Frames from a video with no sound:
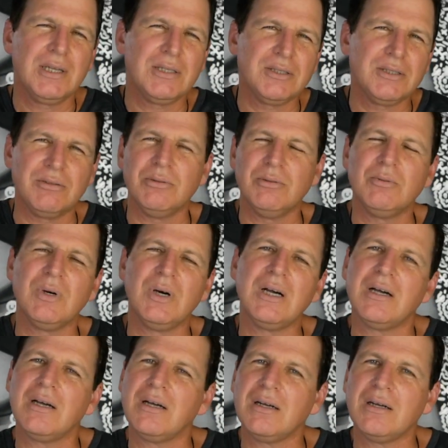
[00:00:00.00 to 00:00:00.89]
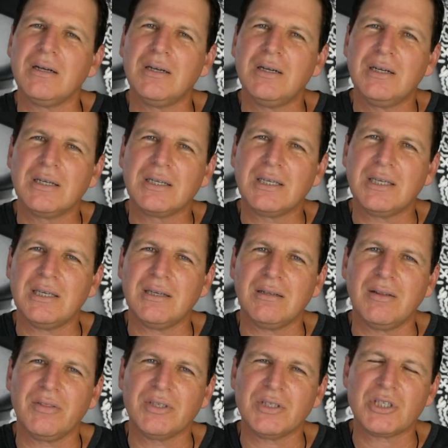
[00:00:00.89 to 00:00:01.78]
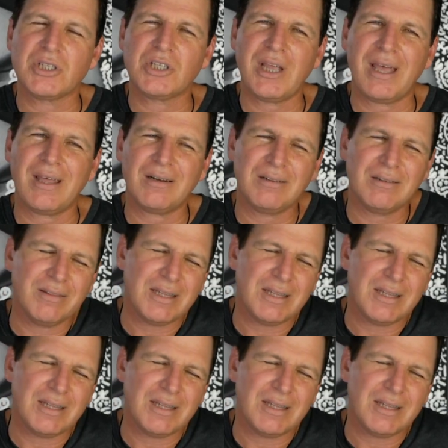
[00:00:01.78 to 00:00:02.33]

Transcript: to kill this channel.